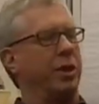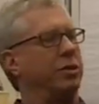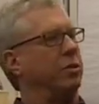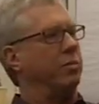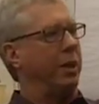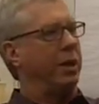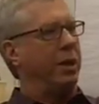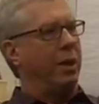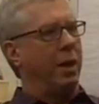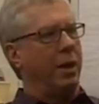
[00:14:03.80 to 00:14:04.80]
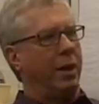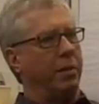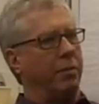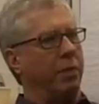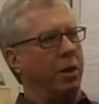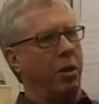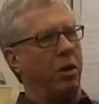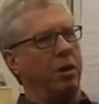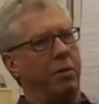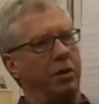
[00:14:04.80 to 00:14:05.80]
great too. But um, but
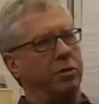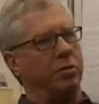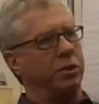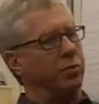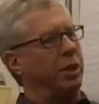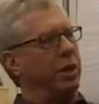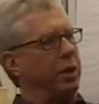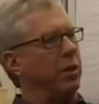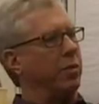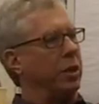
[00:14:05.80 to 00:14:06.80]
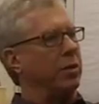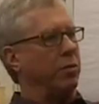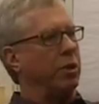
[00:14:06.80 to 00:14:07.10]
all of our tool suite, you know, would uh,